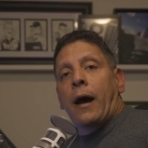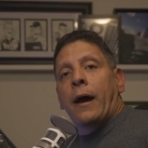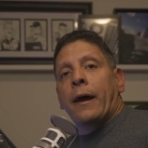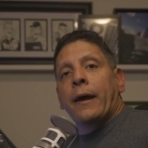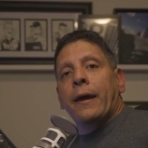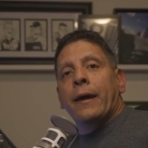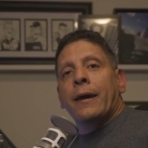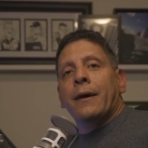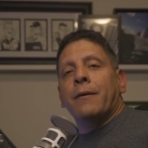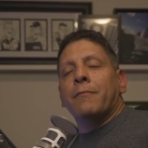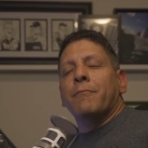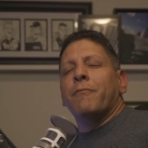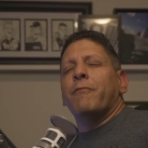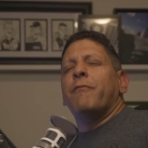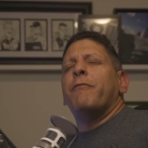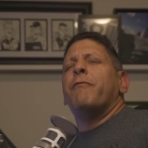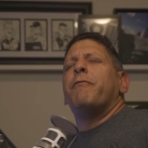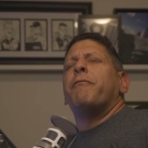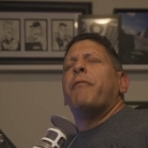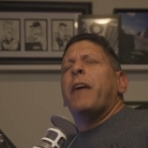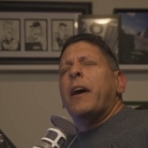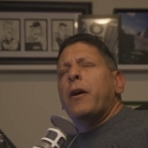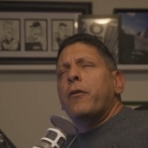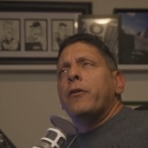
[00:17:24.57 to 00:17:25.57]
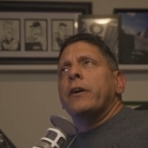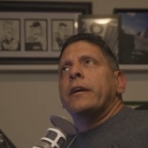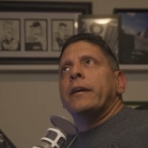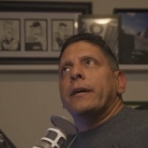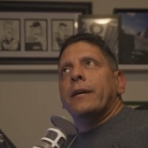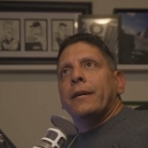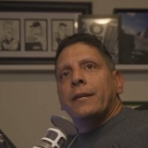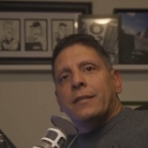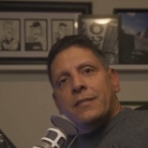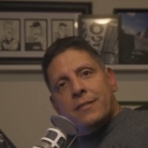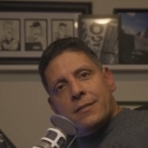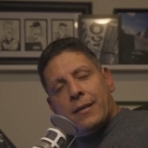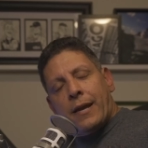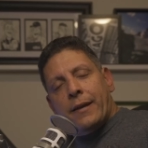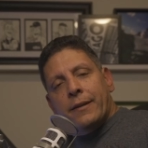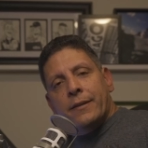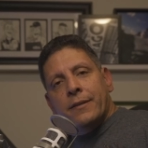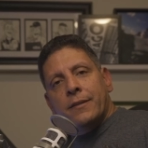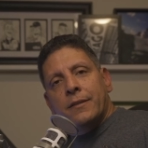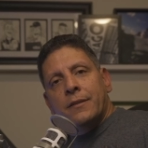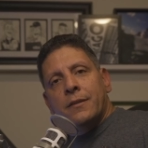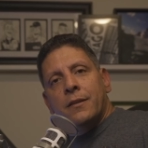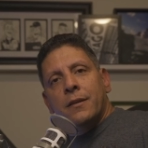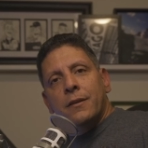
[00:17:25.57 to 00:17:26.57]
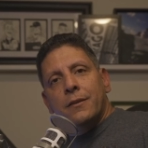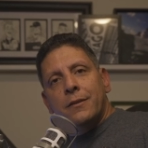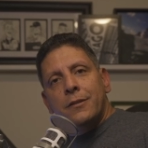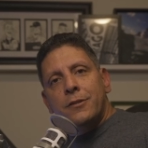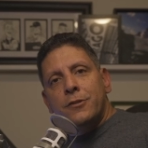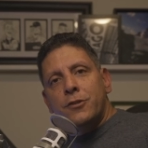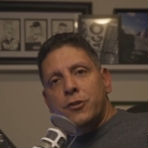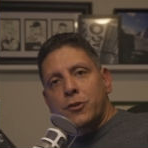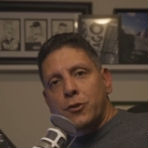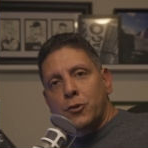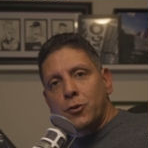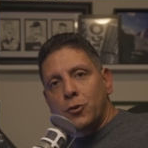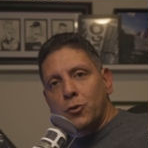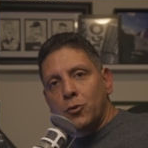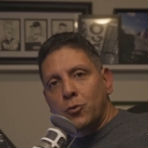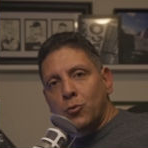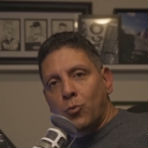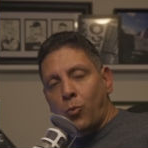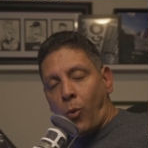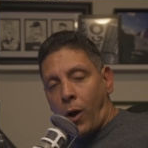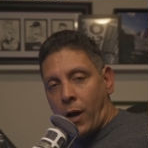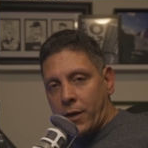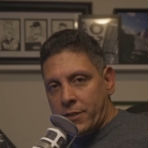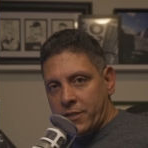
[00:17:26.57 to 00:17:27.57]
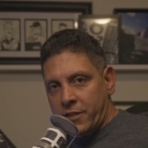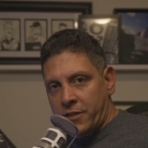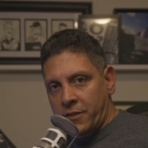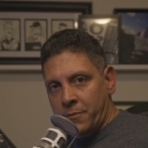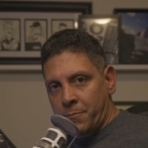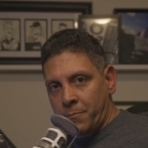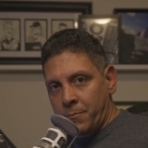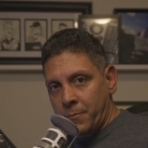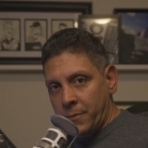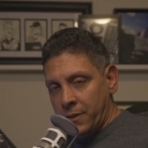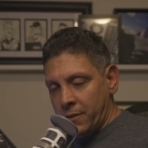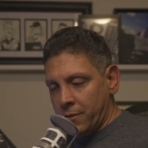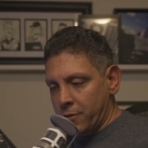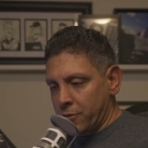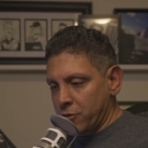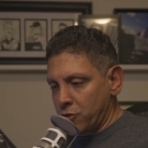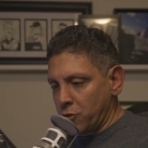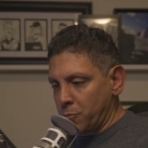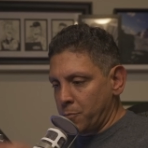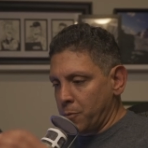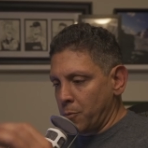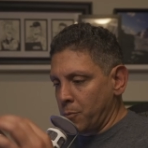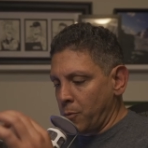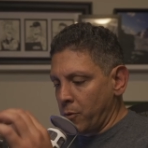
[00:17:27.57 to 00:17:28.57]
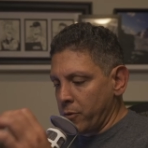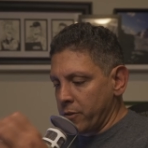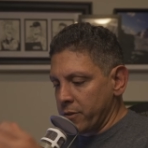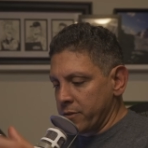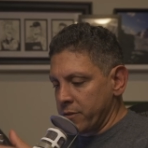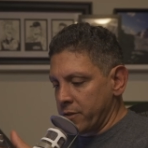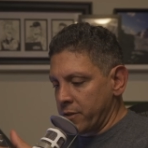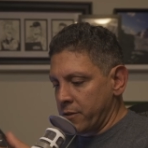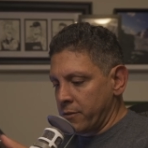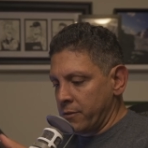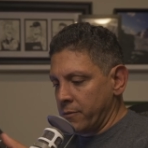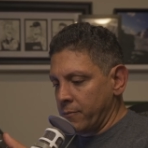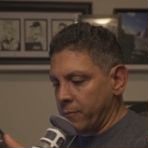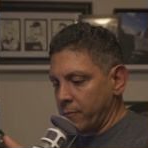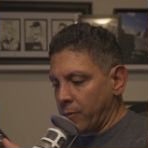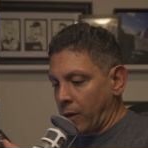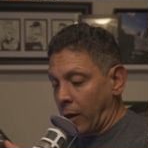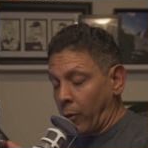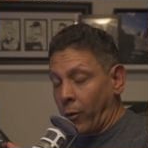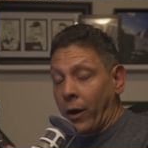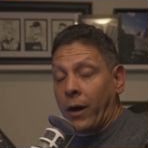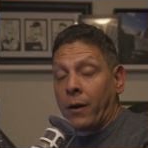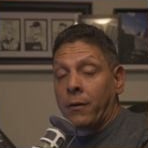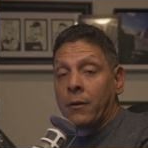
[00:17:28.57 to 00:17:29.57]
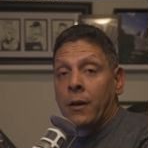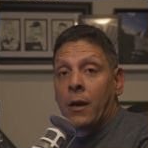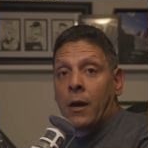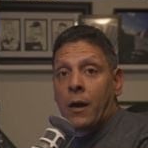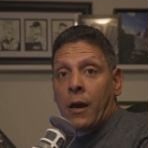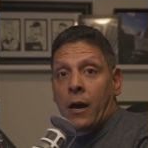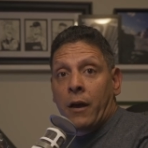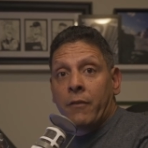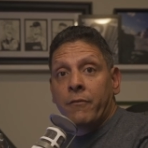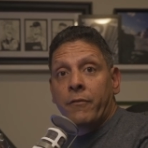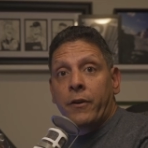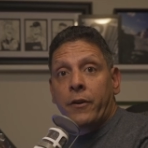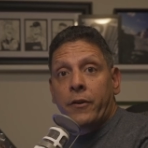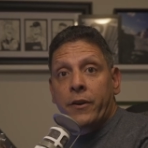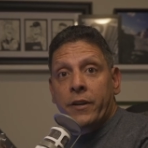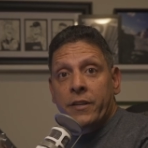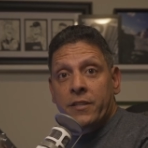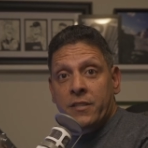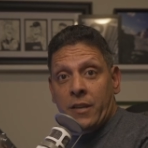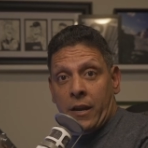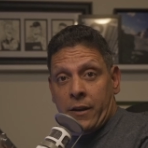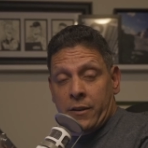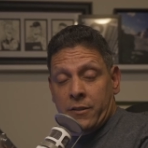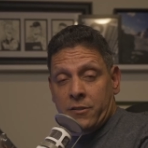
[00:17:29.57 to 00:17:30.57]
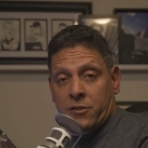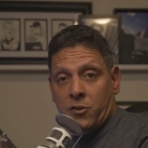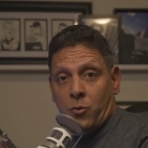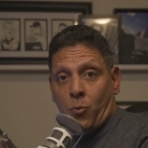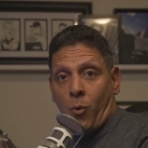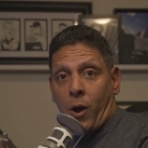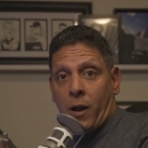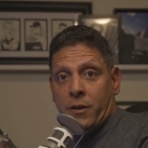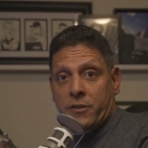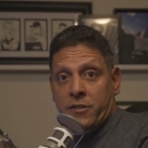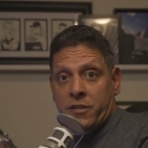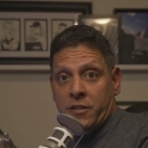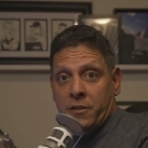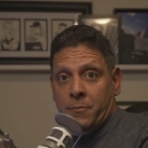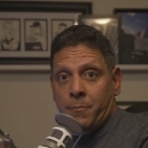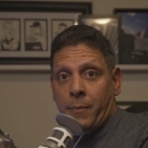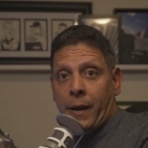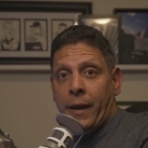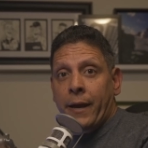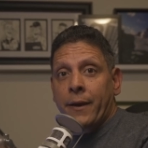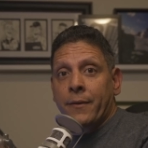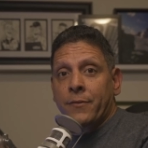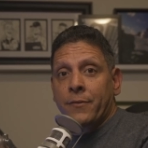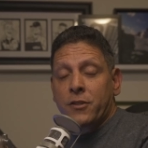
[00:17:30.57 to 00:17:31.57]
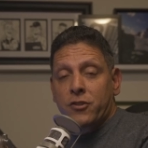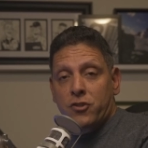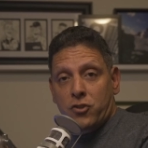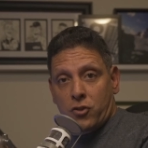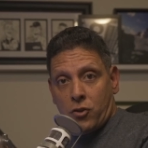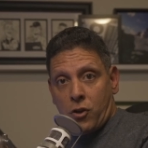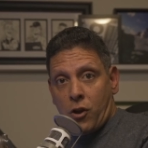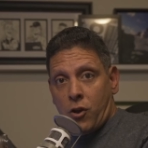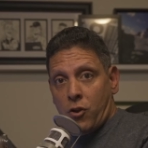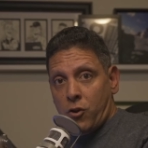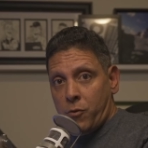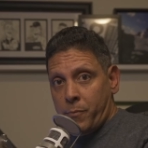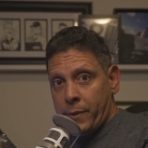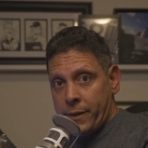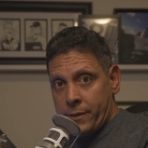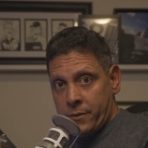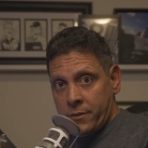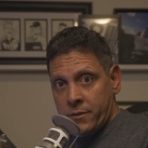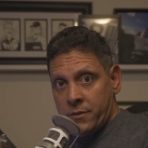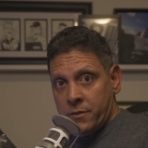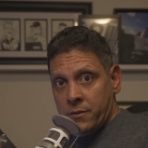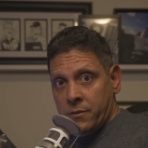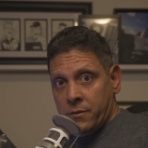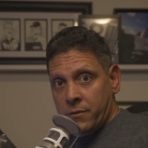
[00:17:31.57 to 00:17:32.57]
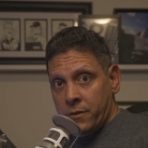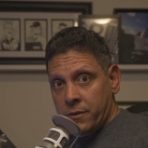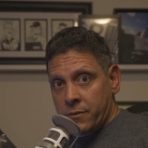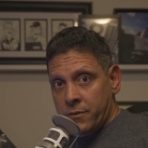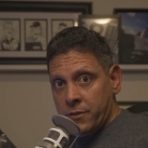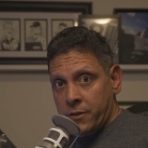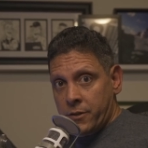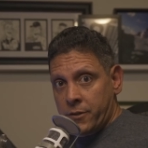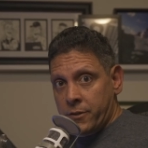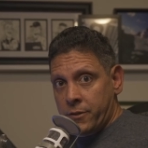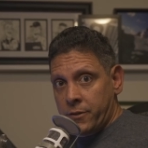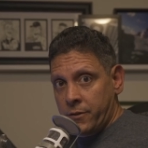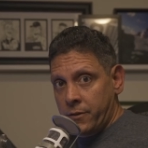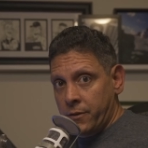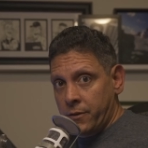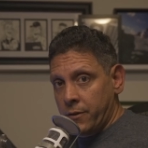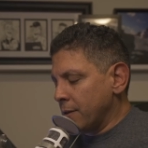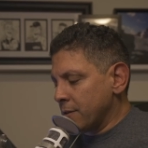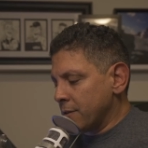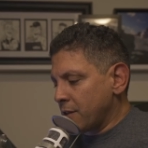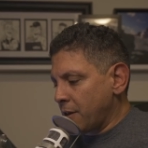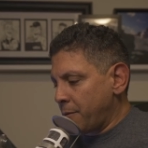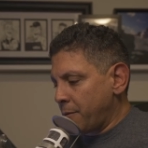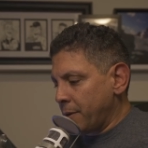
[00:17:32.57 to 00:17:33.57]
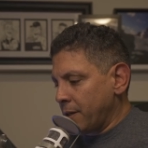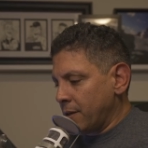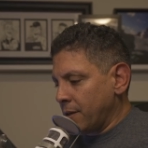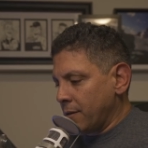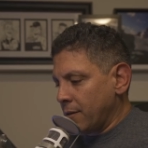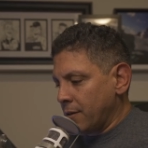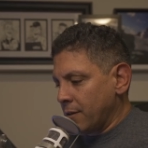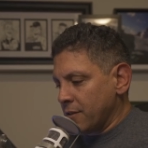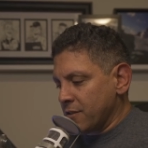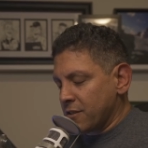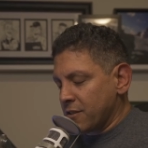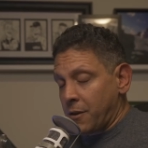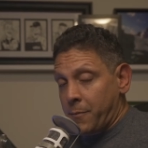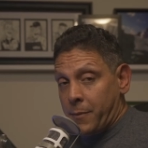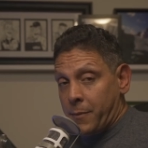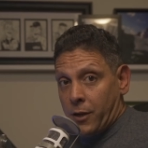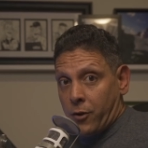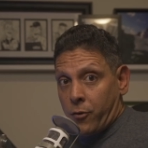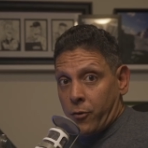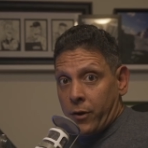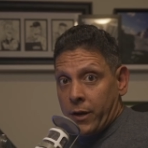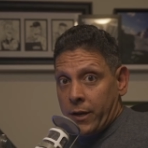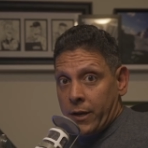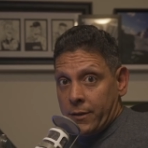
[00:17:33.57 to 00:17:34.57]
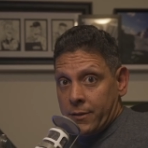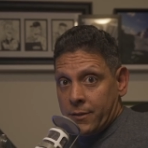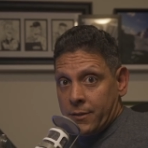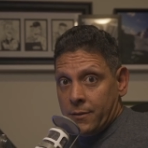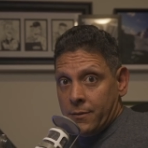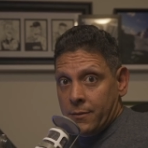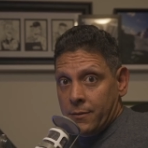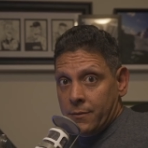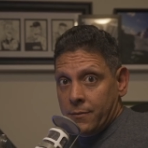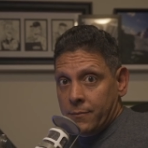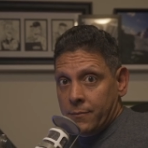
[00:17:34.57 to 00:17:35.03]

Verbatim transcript: I am very excited to watch him in the Super Bowl this year. Well, I'm very excited to watch him and the Chicago Bears this year. It's gonna be it's gonna be great.